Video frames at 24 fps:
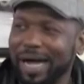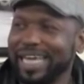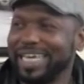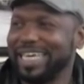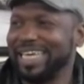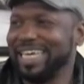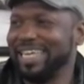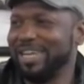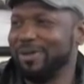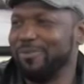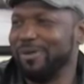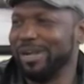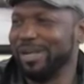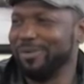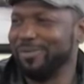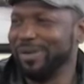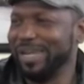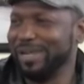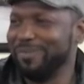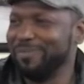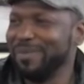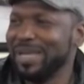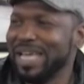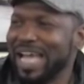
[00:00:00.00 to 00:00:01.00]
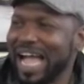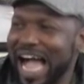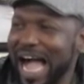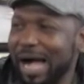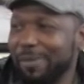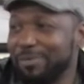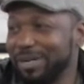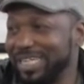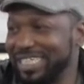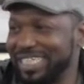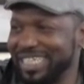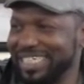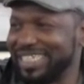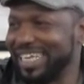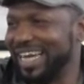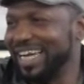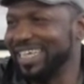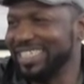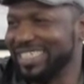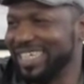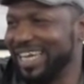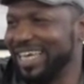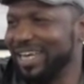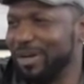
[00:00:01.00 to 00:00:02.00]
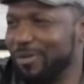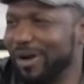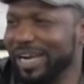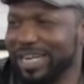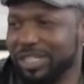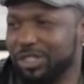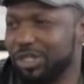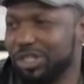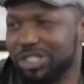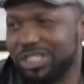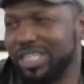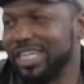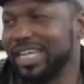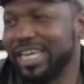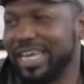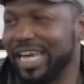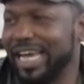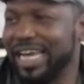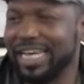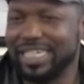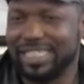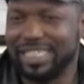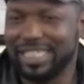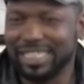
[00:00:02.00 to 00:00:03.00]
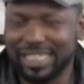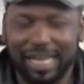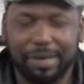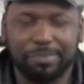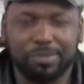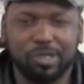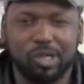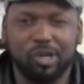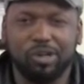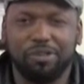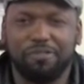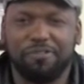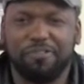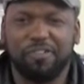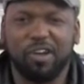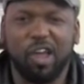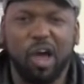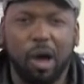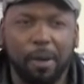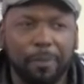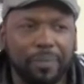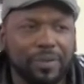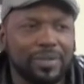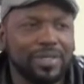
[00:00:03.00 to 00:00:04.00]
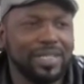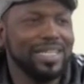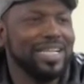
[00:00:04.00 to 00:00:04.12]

Mike in the ring with him. I'm going to sit outside the ring just in case it's an absolute flop.